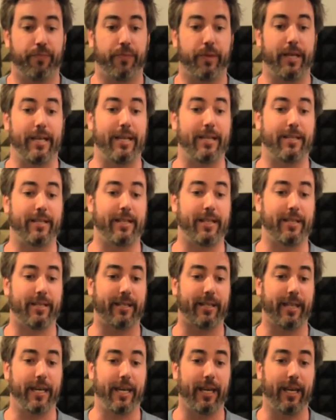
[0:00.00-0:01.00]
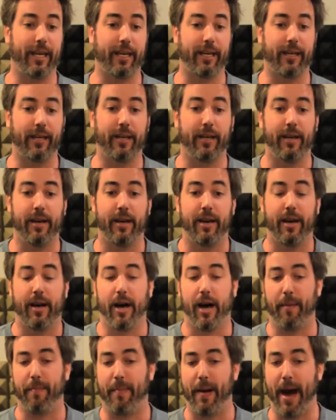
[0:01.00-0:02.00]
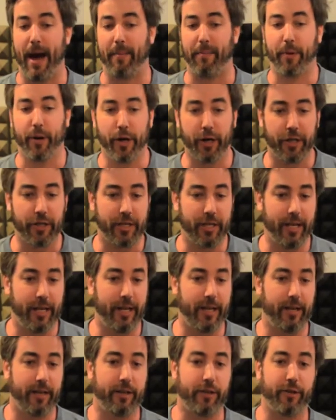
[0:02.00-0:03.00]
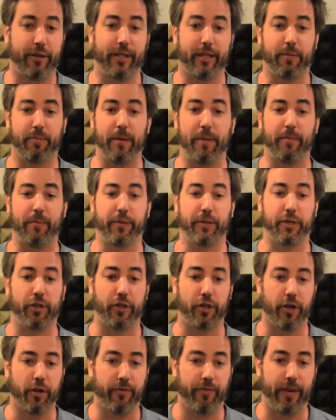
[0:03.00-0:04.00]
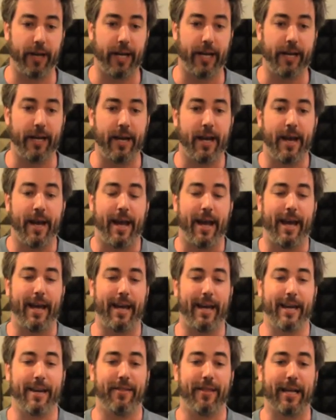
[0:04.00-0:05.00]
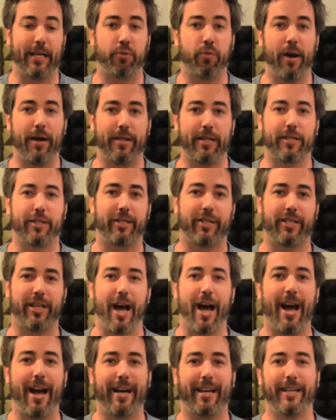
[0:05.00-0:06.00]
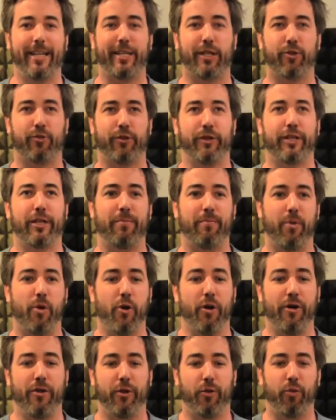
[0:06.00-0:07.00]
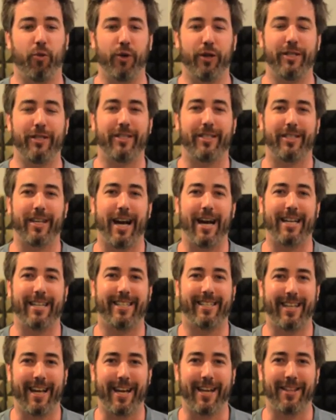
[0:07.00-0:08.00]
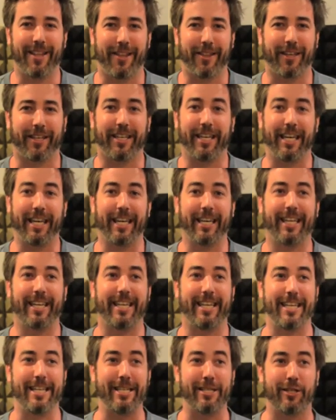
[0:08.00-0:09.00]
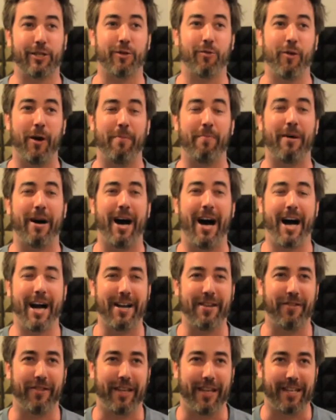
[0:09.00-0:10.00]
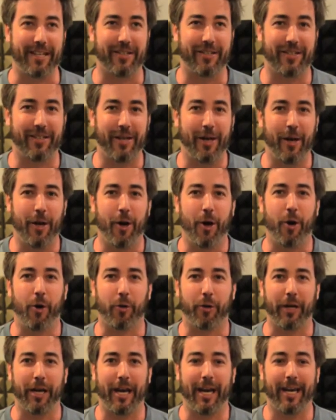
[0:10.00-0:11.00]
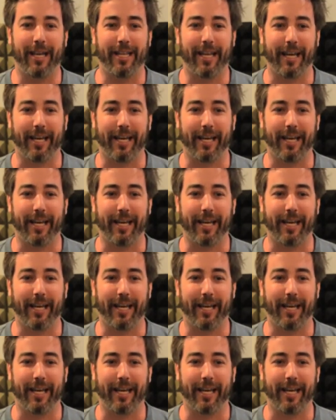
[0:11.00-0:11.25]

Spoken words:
is this king a bad person? Do these people deserve it? And that's why the sign is really important, the wooden sign saying that the king is the one behind this. Okay,